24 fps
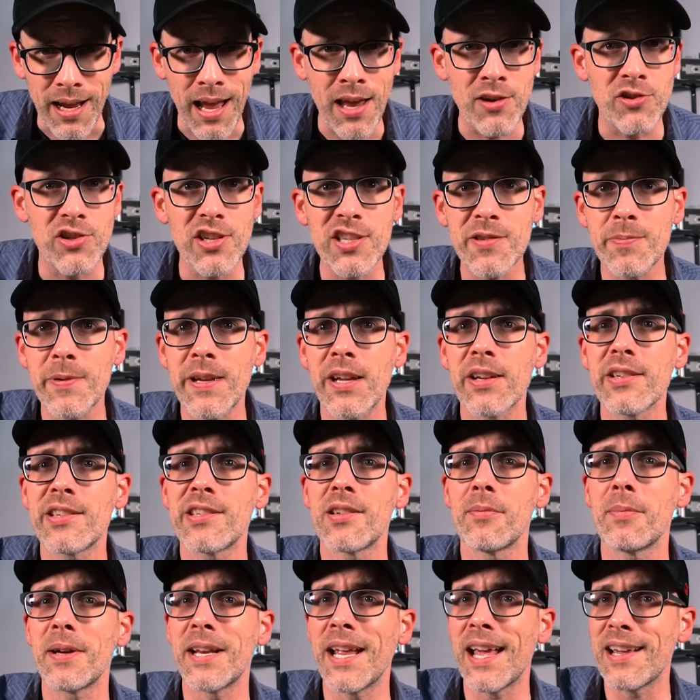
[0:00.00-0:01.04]
And just because
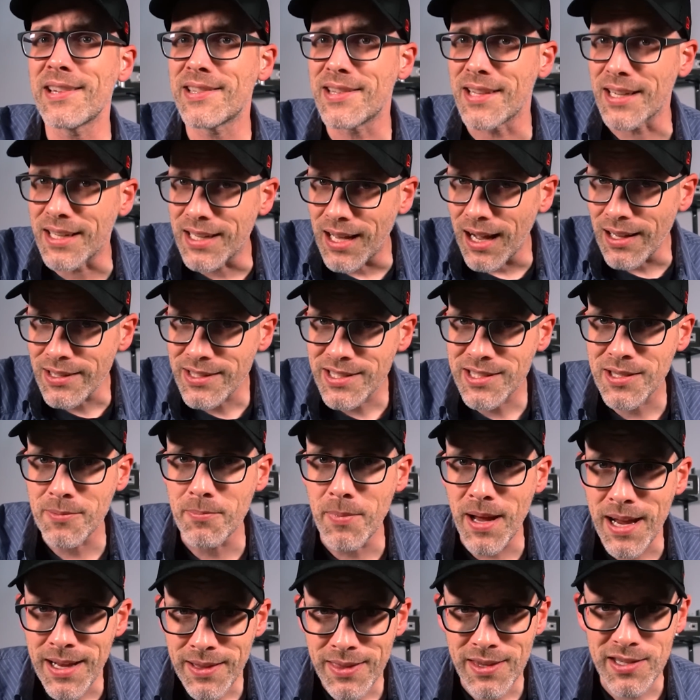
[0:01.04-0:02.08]
somebody has the guts to
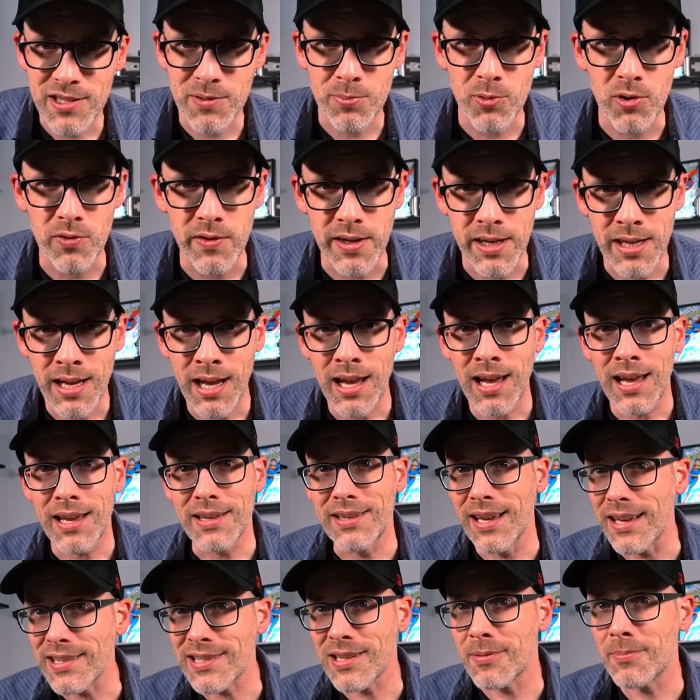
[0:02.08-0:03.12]
make this movie
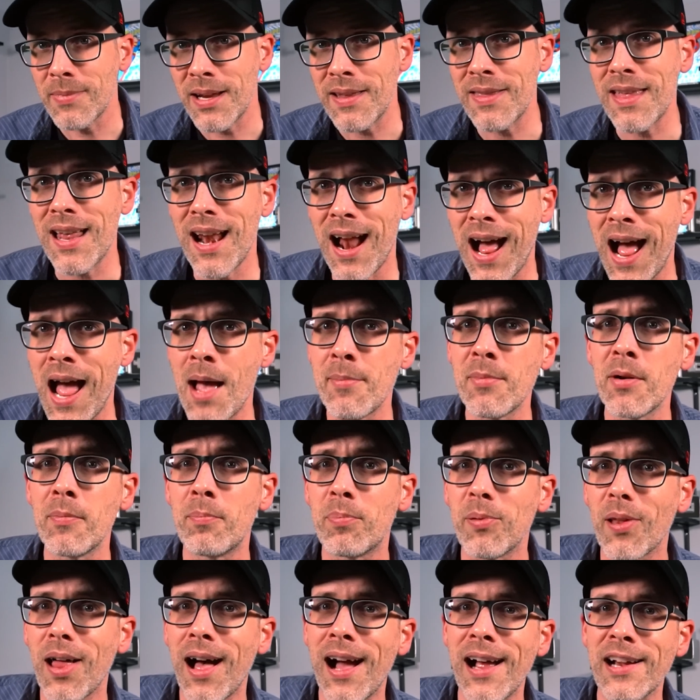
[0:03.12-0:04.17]
doesn't mean that I'm
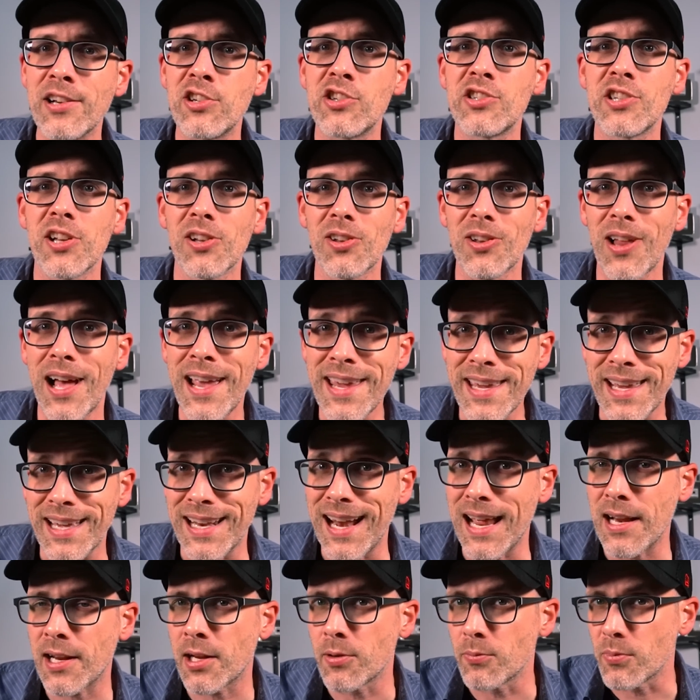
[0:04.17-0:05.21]
obliged to like it.
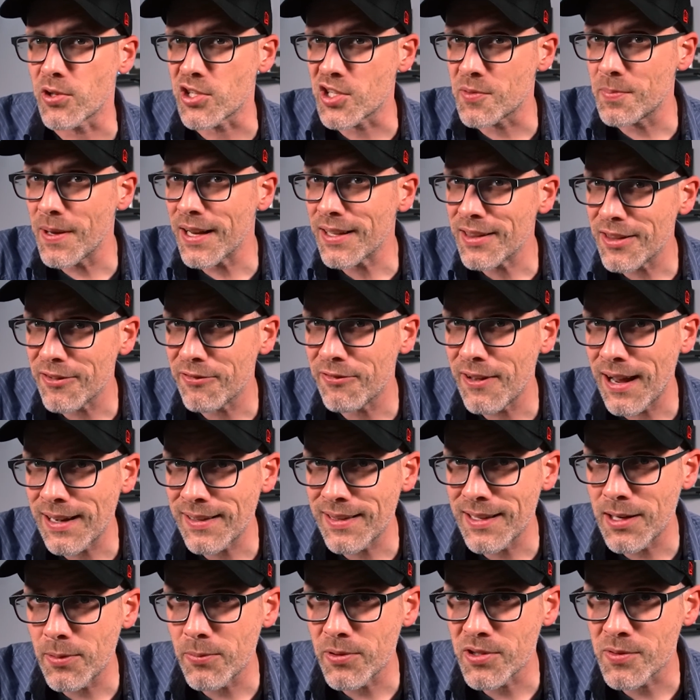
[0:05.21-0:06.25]
I can respect the fact
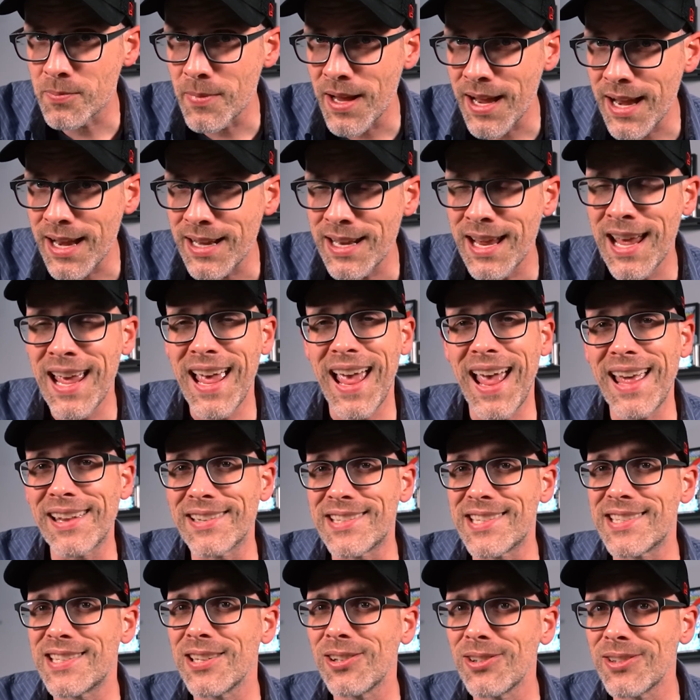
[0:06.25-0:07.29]
that it was made and
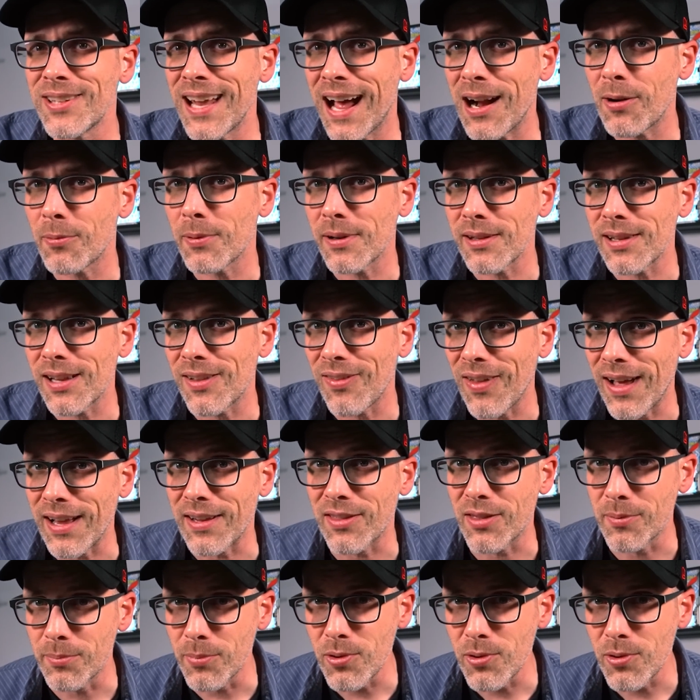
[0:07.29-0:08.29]
still not really like the